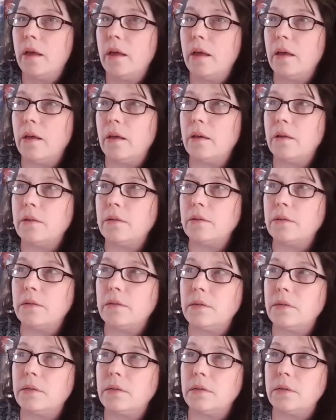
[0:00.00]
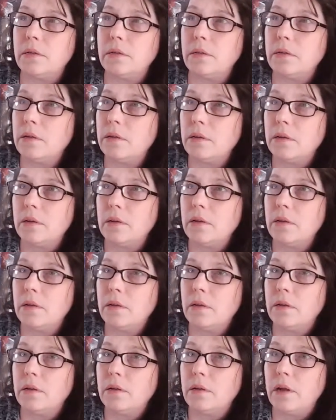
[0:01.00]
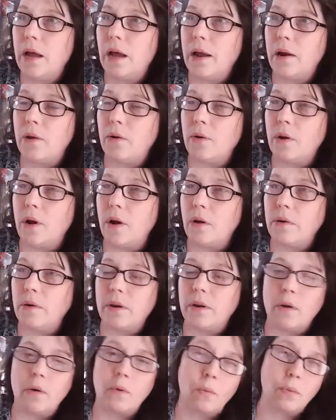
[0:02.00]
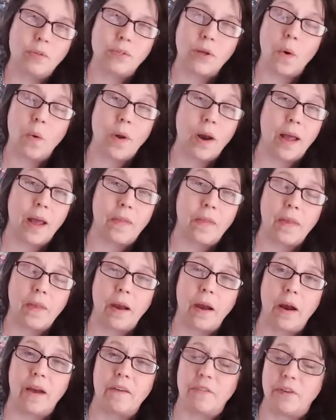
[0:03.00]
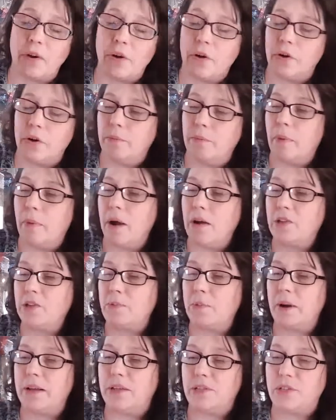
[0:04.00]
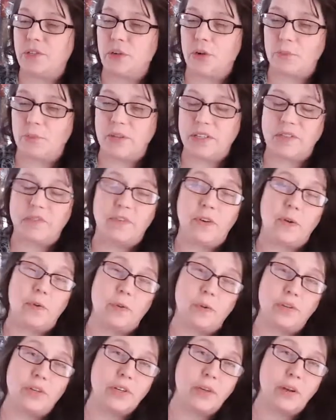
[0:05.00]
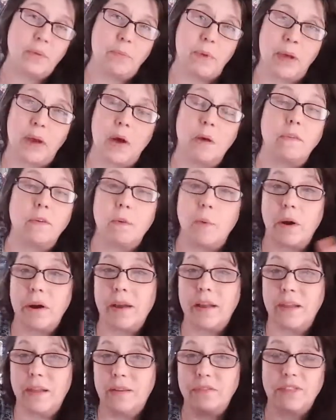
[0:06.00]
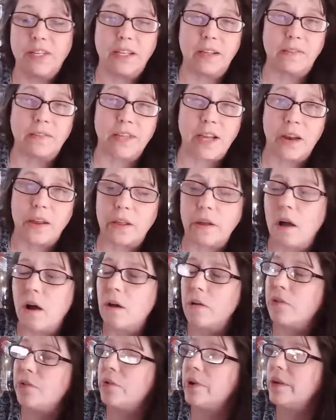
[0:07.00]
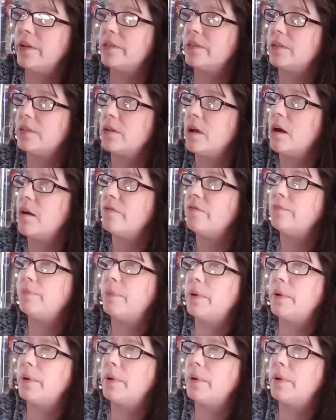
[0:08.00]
And I don't know, you know, what's going on there. I haven't heard much, but I assume his funeral is going to be over where he lives. He lives out of the country and stuff.